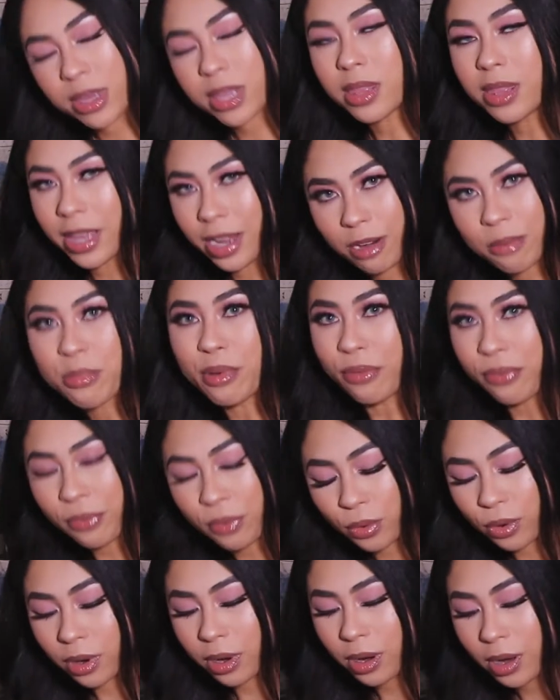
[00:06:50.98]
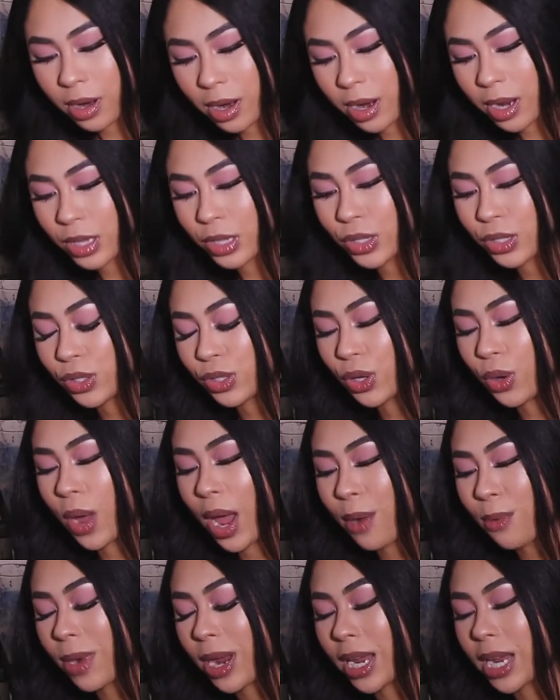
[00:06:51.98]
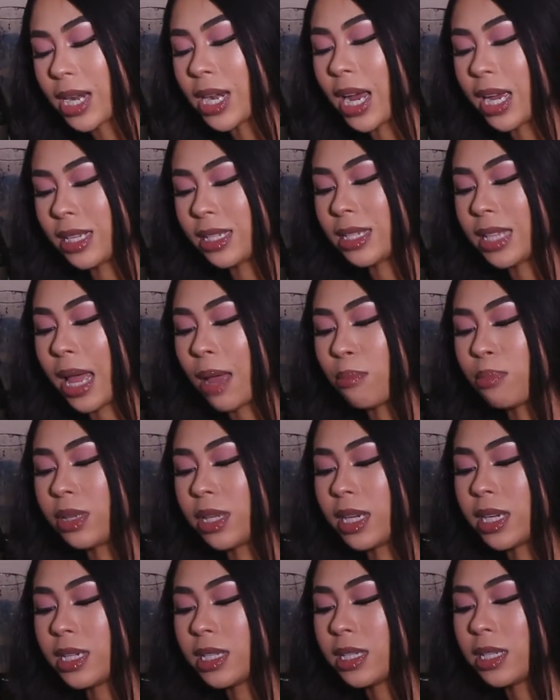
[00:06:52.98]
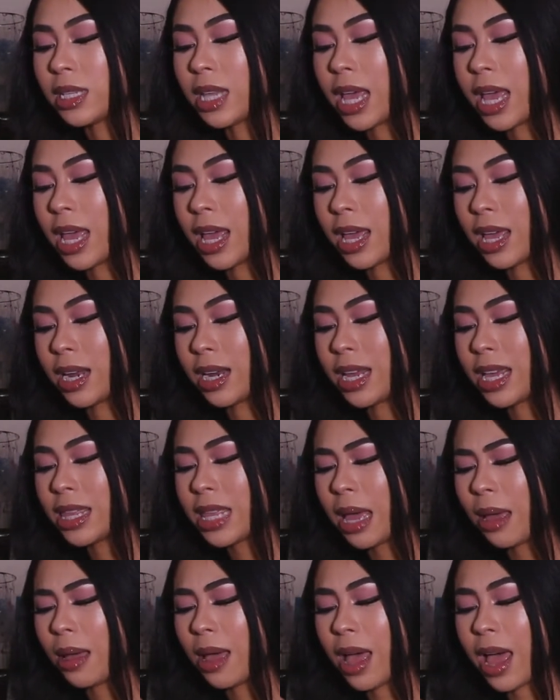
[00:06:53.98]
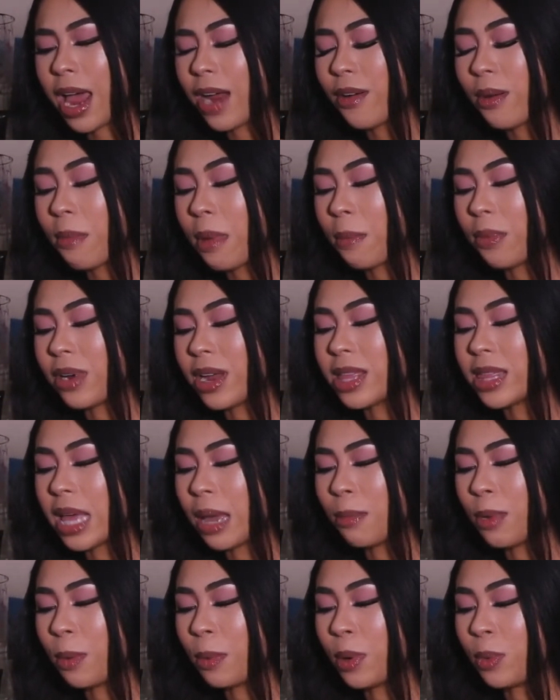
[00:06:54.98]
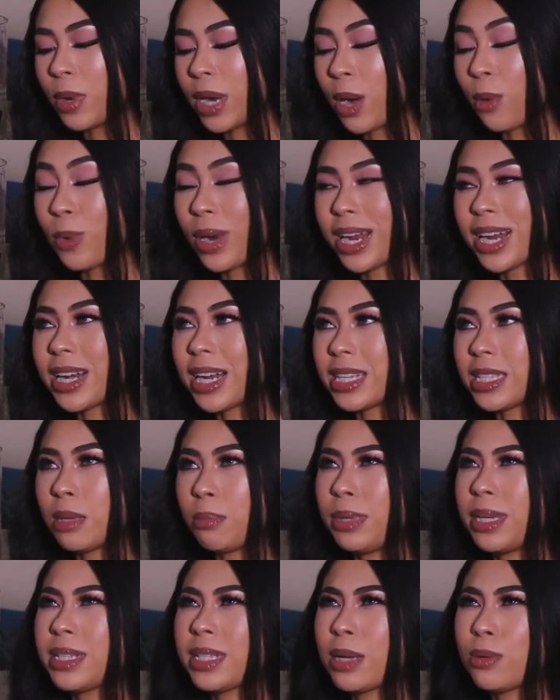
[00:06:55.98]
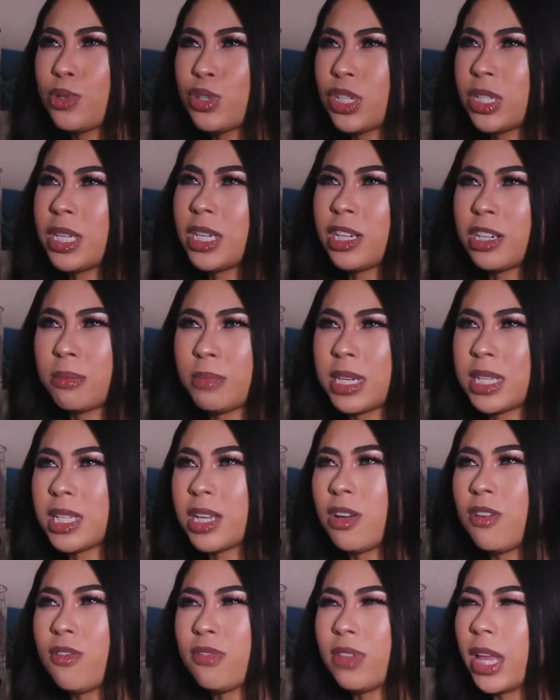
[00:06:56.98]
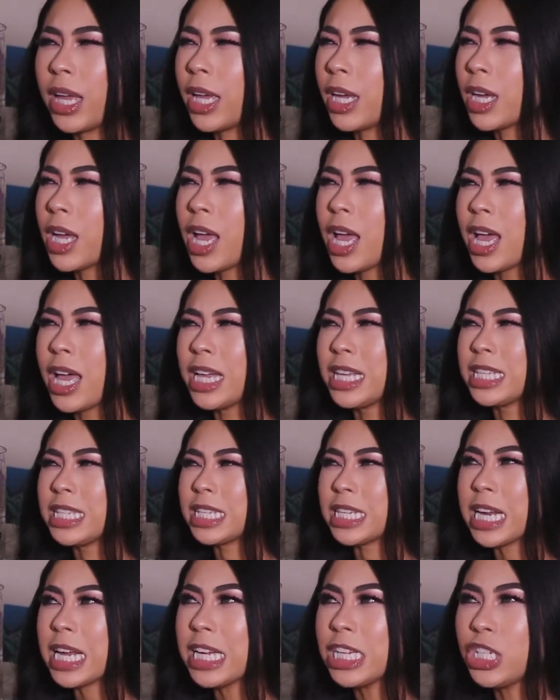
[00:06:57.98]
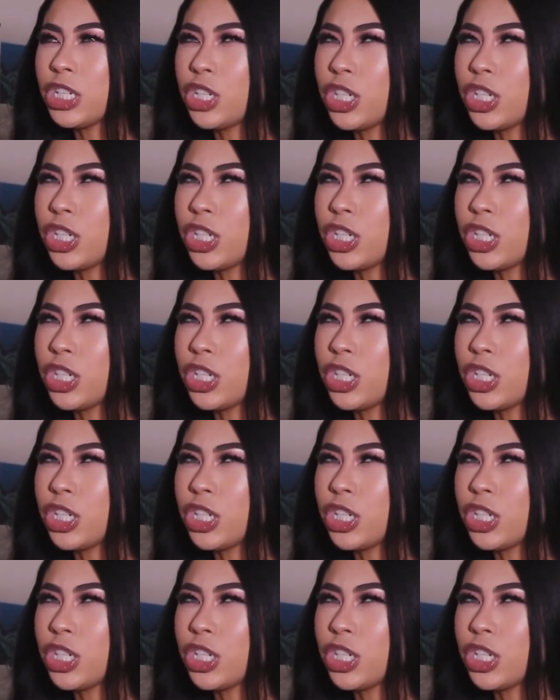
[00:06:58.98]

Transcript: been there before. So I recognized that place, and in that, I remember in that moment when I recognized that place, I was just thinking to myself, like, did I